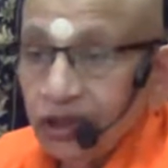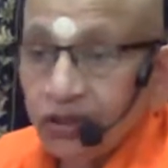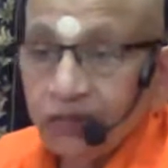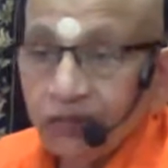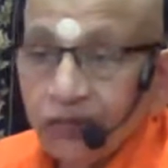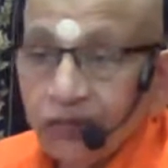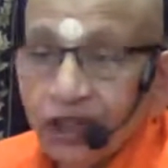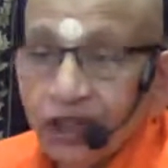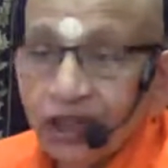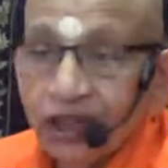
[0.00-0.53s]
to
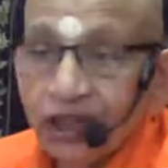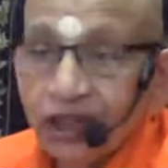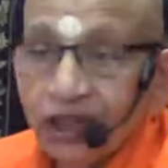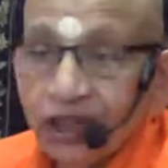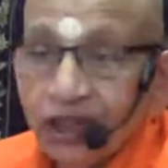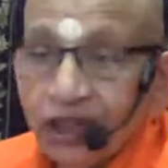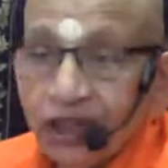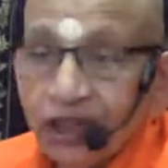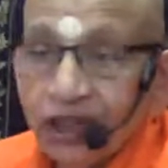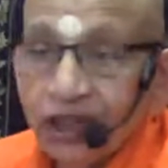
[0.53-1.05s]

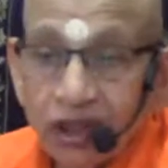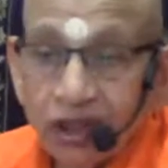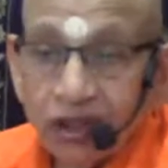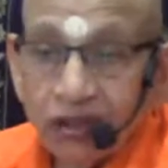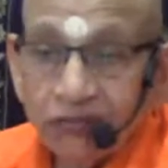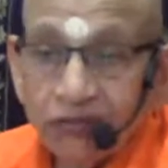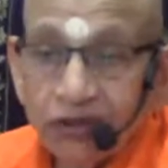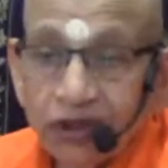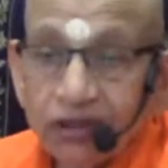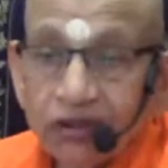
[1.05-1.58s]
operation the
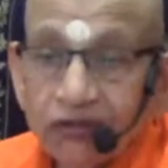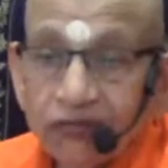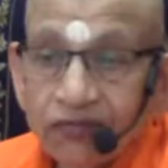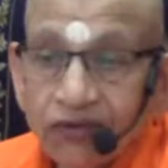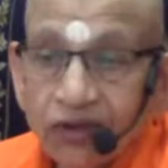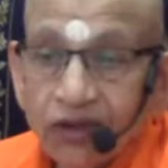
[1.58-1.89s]
pramana means of